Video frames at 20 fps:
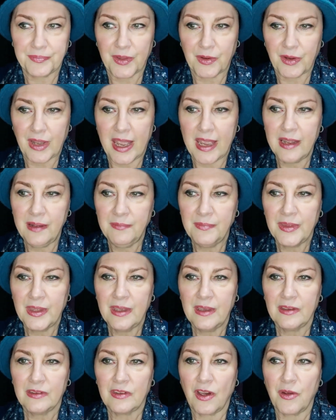Okay,
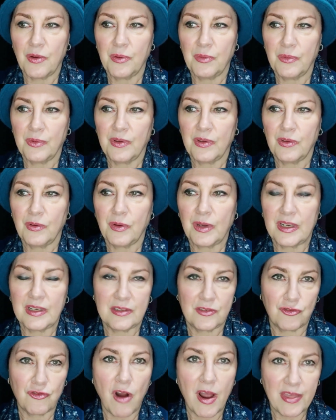so you
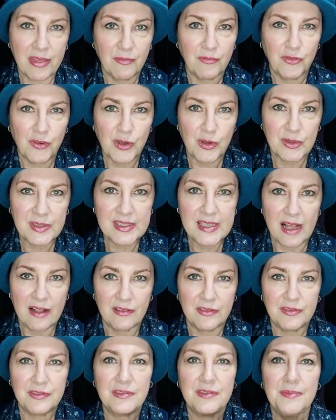can try them for
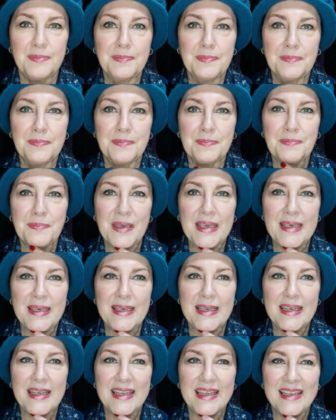yourself.
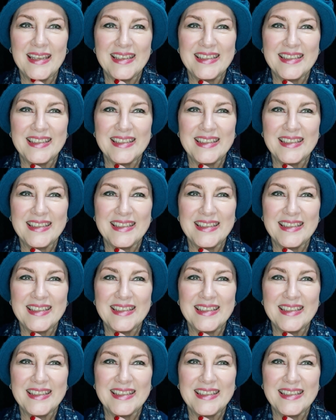P,